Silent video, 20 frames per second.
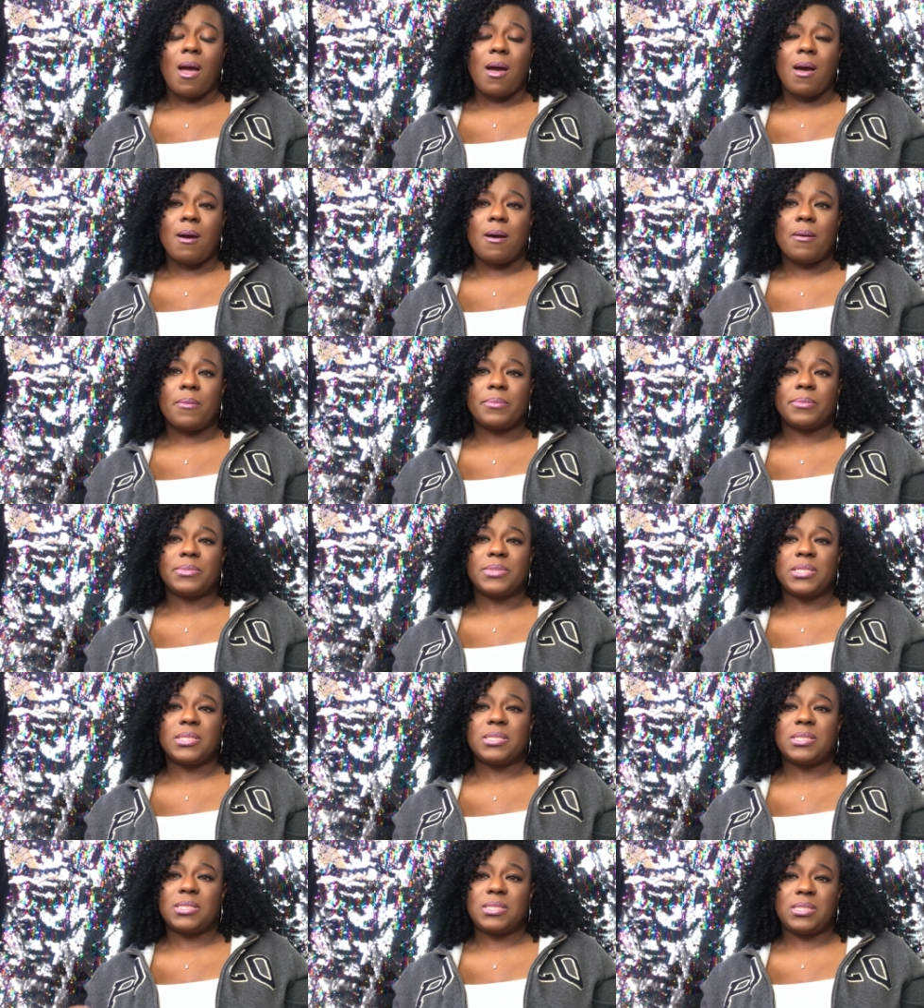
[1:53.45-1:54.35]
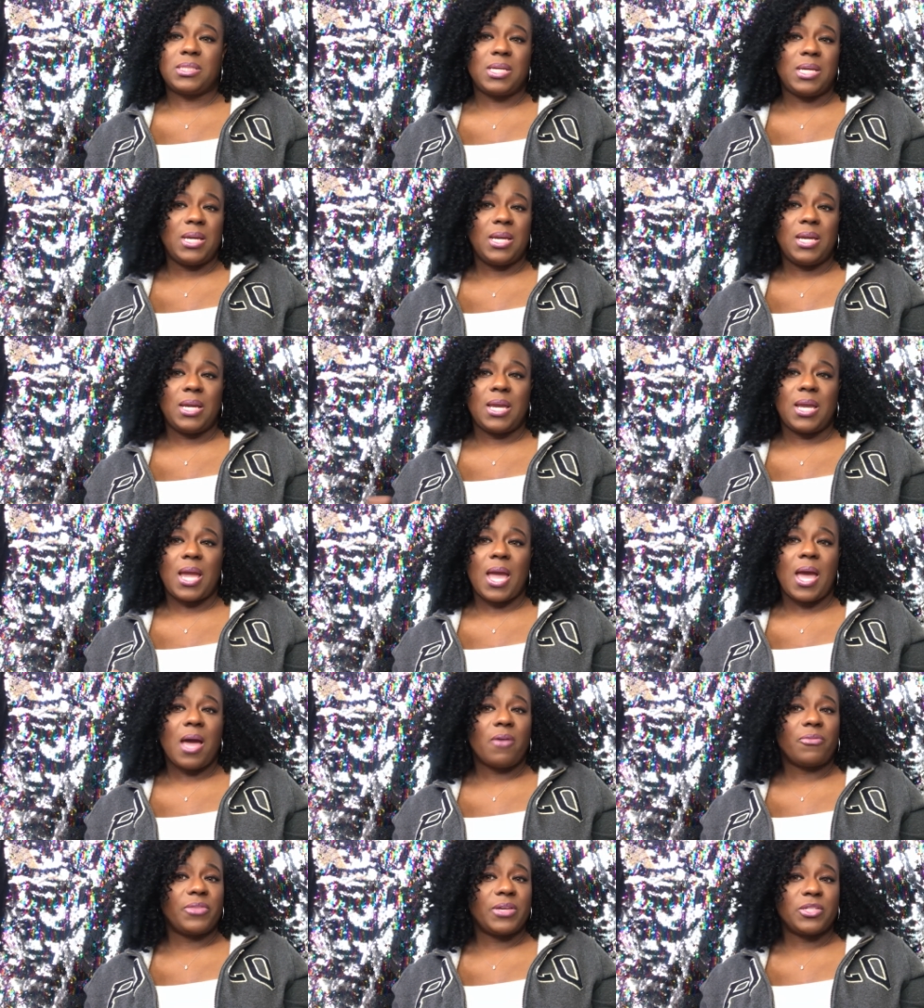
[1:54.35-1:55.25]
um, to see
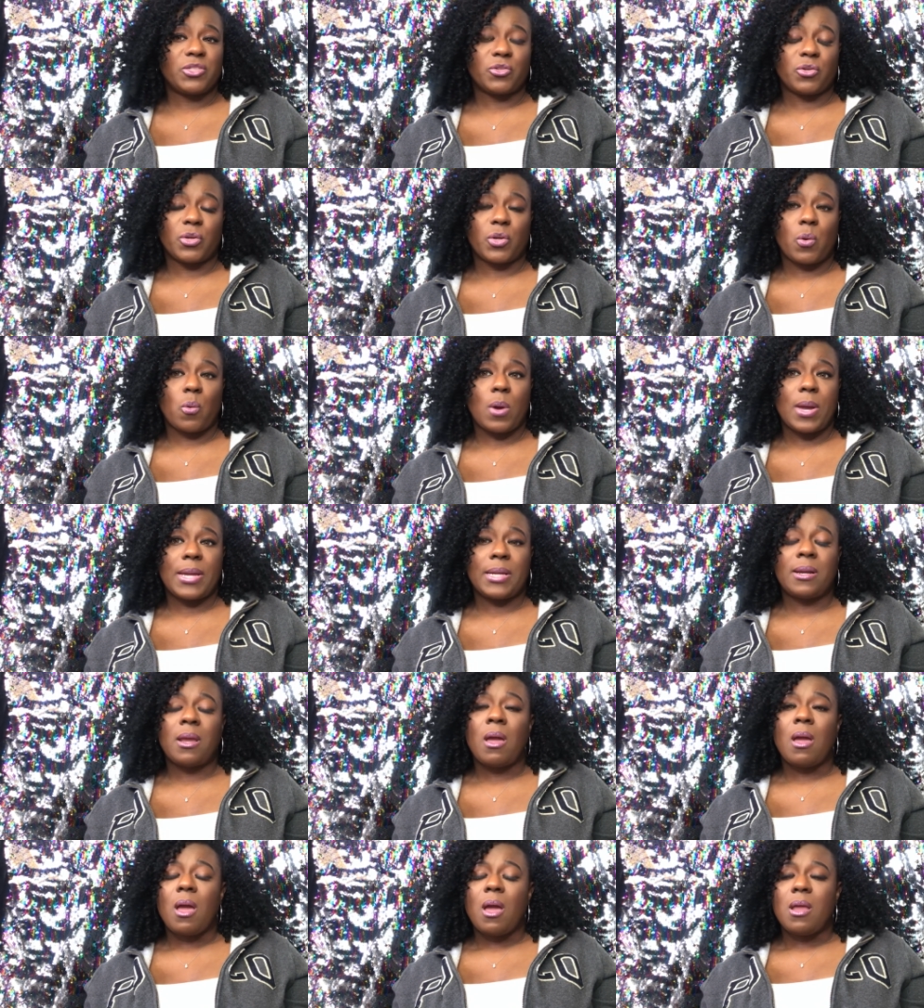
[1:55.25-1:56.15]
how things are going.